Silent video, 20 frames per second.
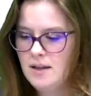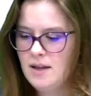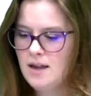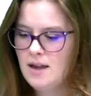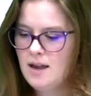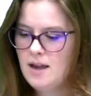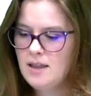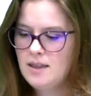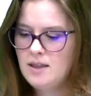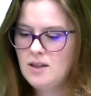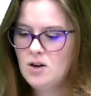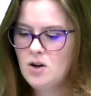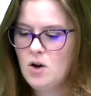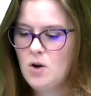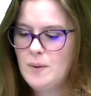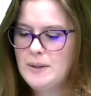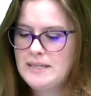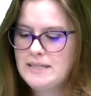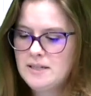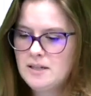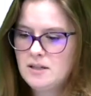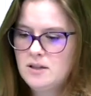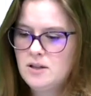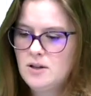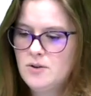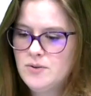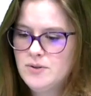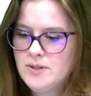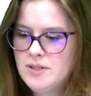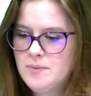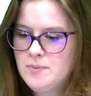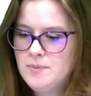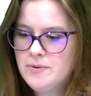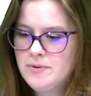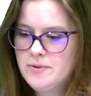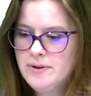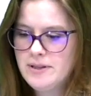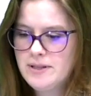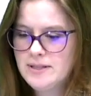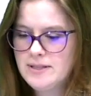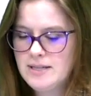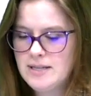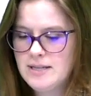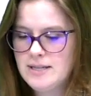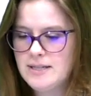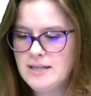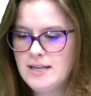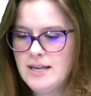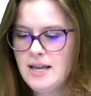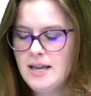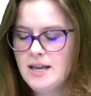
and then always close the parentheses and hit